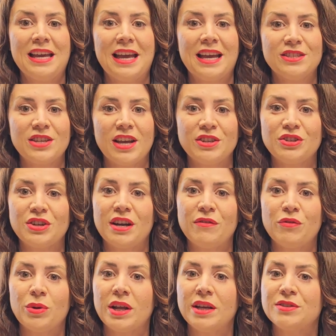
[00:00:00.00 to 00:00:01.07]
etc., and
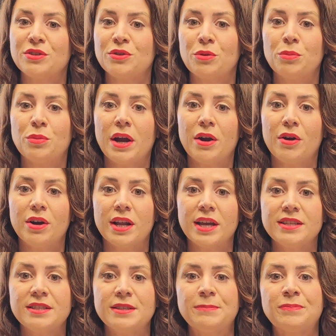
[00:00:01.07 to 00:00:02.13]
everyone has their own
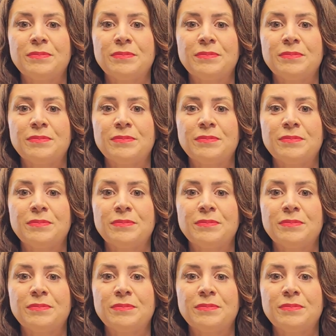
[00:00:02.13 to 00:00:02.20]
priorities.